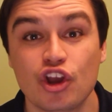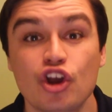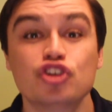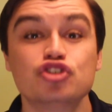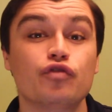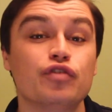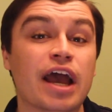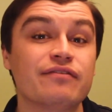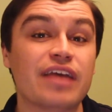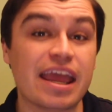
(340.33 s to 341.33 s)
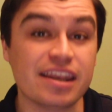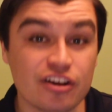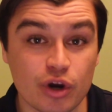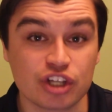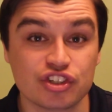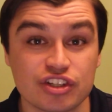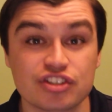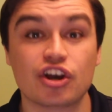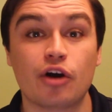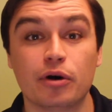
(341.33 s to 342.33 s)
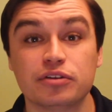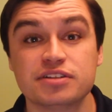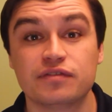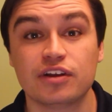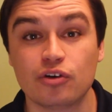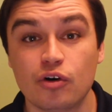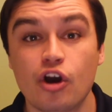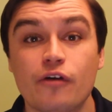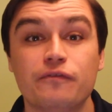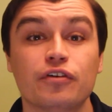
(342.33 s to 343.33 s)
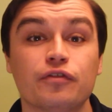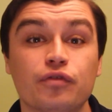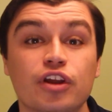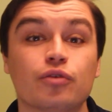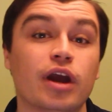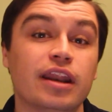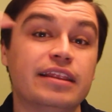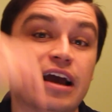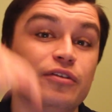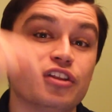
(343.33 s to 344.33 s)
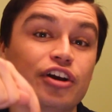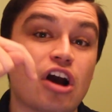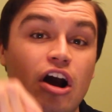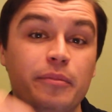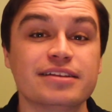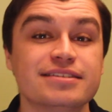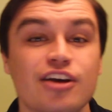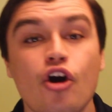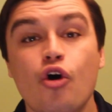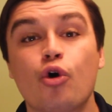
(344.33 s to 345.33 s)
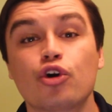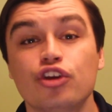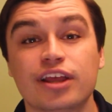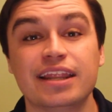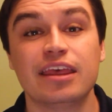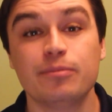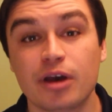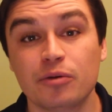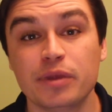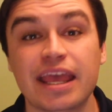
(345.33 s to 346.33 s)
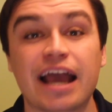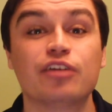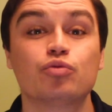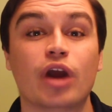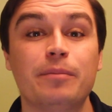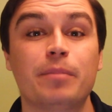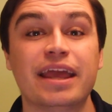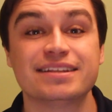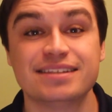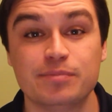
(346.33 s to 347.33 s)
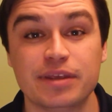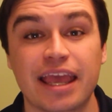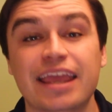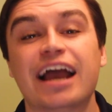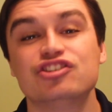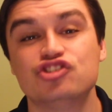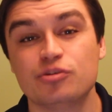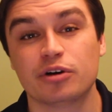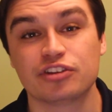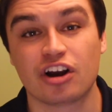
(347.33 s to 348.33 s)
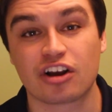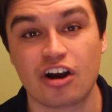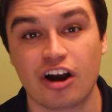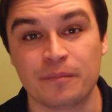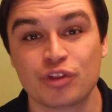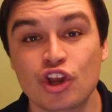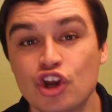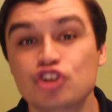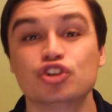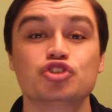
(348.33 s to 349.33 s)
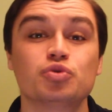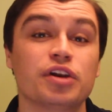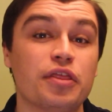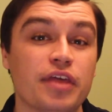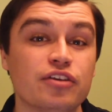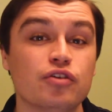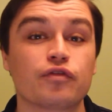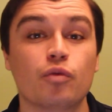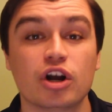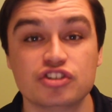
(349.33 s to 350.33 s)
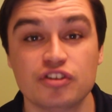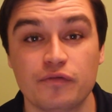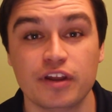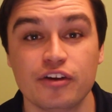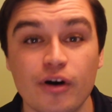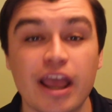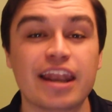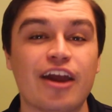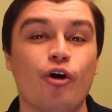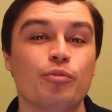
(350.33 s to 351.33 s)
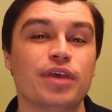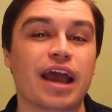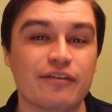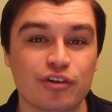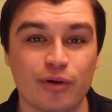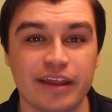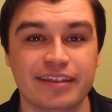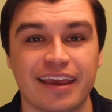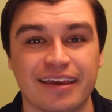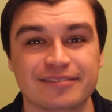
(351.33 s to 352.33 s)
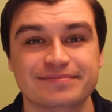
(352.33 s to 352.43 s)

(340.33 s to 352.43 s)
So if you have any questions about this video, feel free to write it down in the comments, or you can email me at ryanbankscpa@gmail.com. So I just want to thank you for watching the video, and I hope you have a great day.